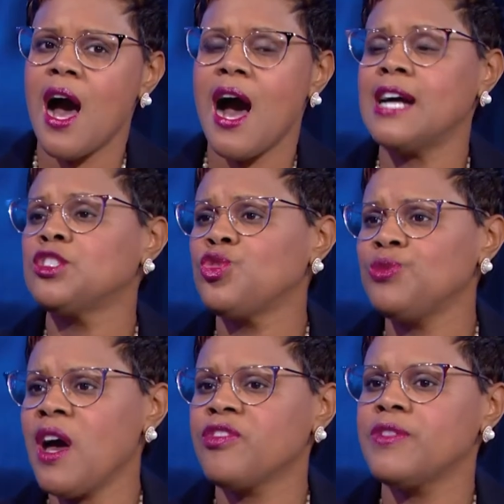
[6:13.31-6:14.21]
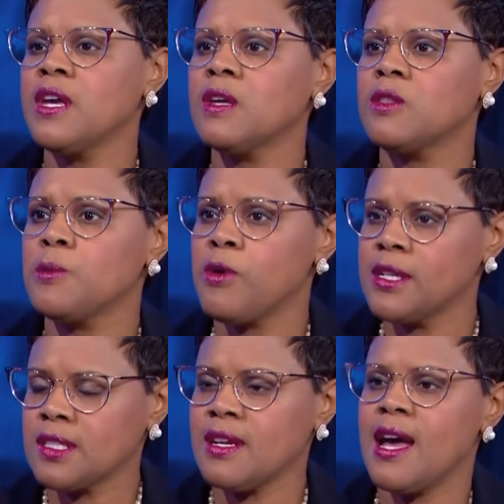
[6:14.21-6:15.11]
I do not think the
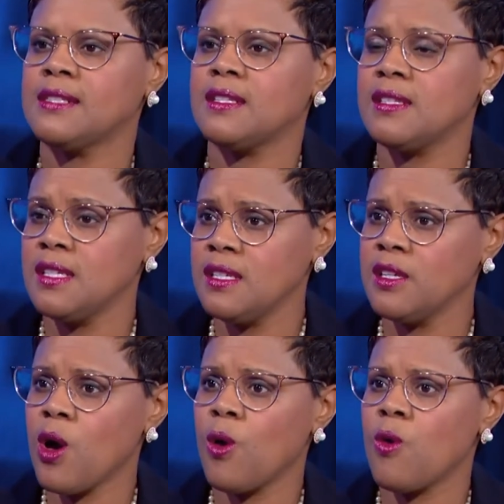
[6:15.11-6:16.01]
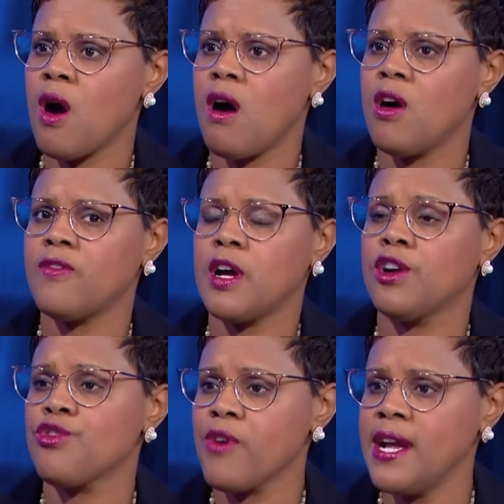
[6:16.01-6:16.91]
president, as the CEO of a
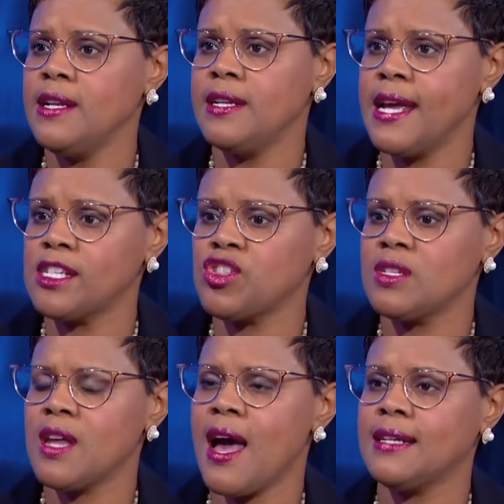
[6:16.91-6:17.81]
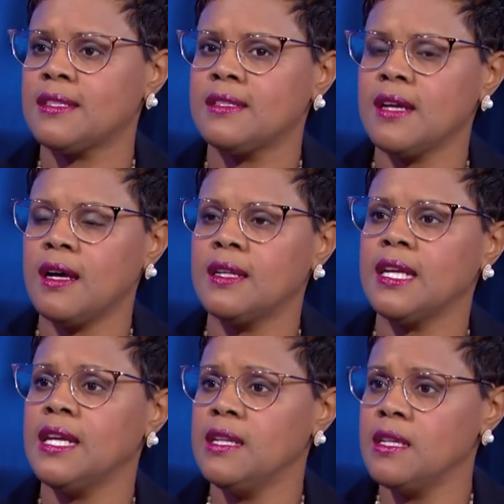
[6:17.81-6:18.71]
great nation, has done
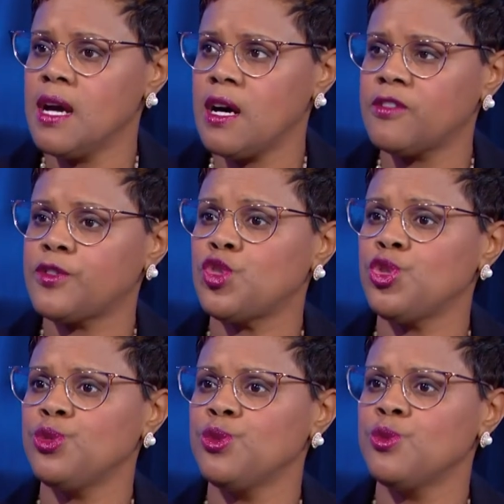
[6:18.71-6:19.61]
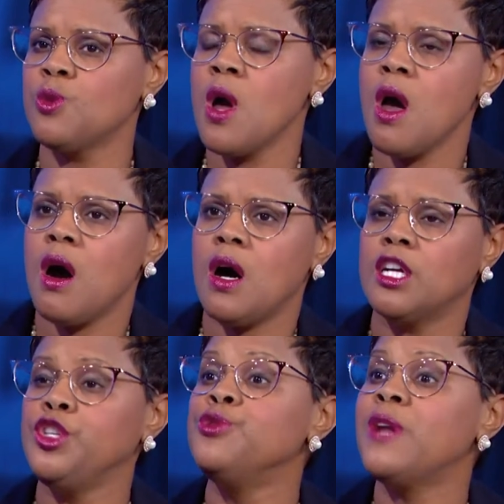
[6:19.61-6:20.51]
enough to
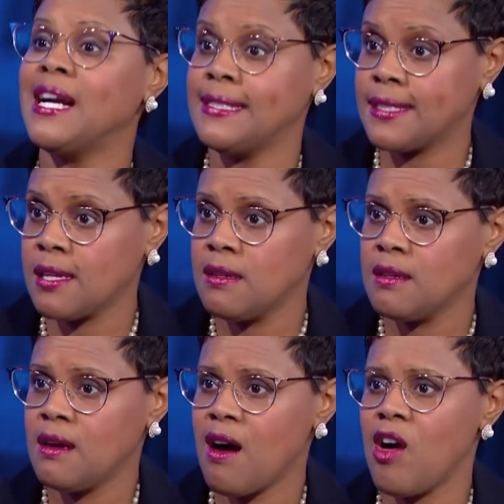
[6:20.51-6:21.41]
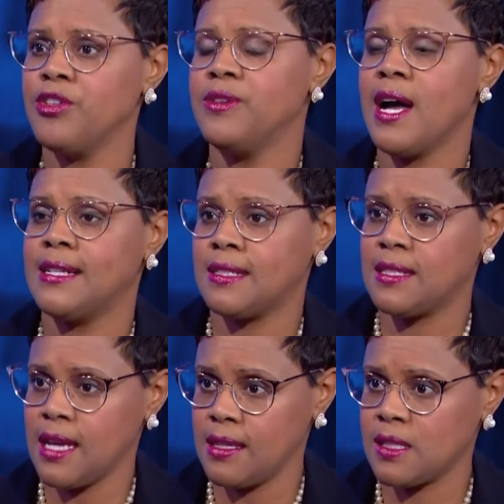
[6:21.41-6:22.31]
unite our United
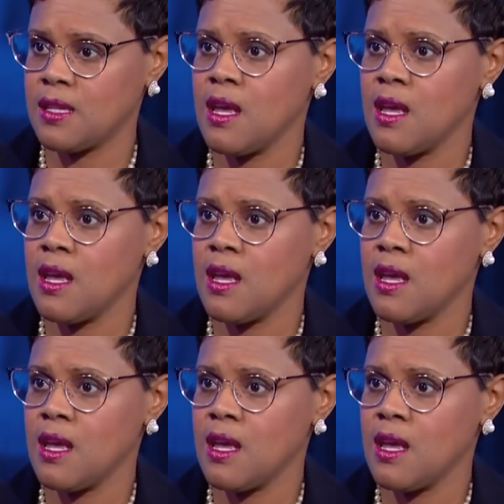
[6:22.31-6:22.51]
States.